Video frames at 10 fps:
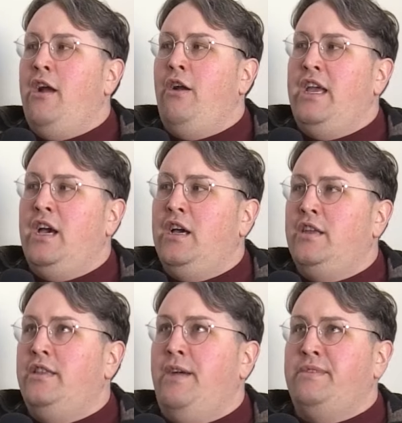area
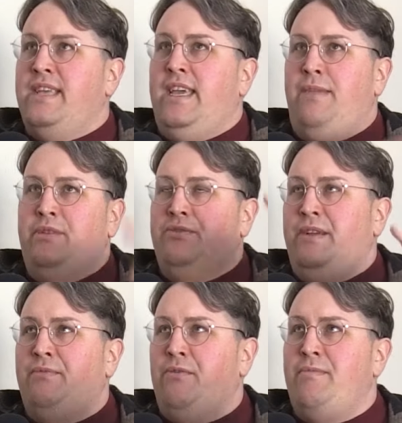that was in
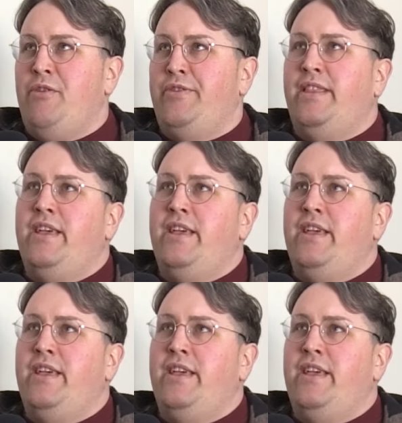between where we both